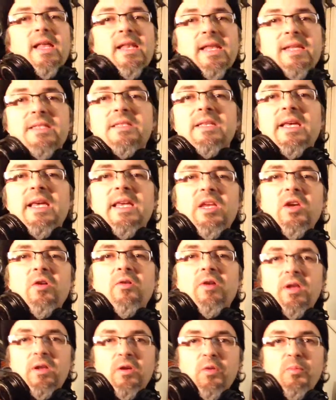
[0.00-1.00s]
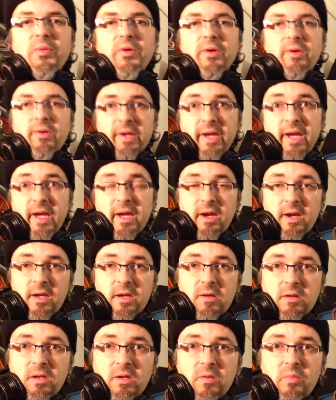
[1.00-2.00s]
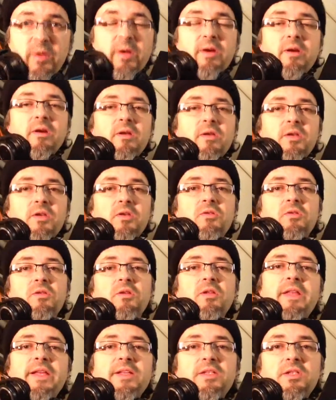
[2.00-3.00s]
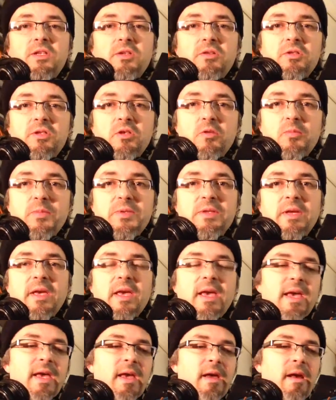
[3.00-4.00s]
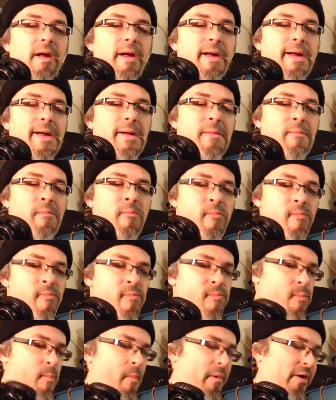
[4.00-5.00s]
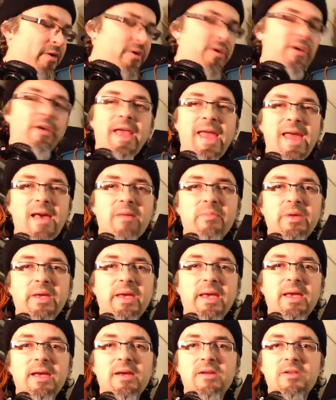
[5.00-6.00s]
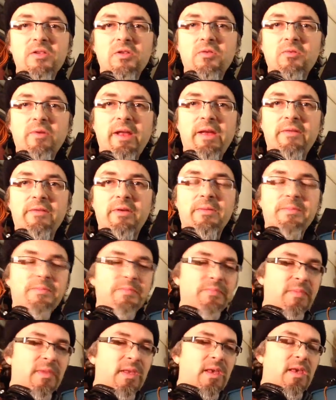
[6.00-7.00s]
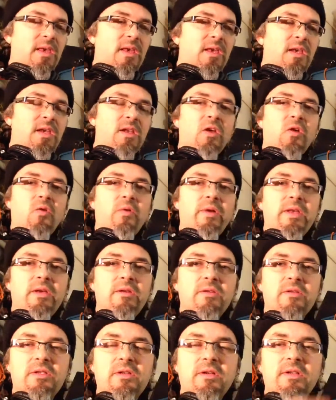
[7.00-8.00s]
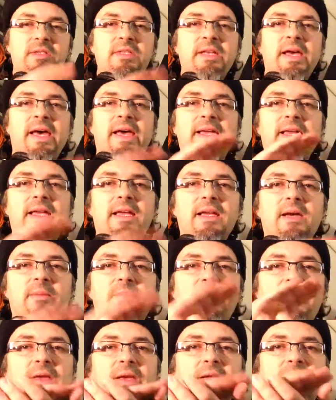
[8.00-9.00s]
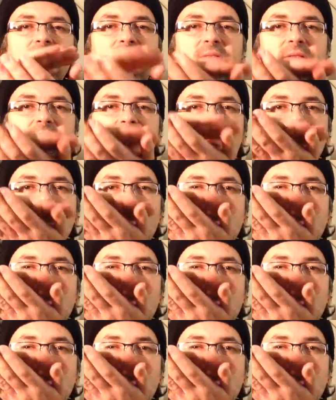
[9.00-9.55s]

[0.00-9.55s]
let's say you're a looper, okay? Are you a looper? You, you like to use loops? Um, or you're ambient or whatever. You know, when you start stacking up things,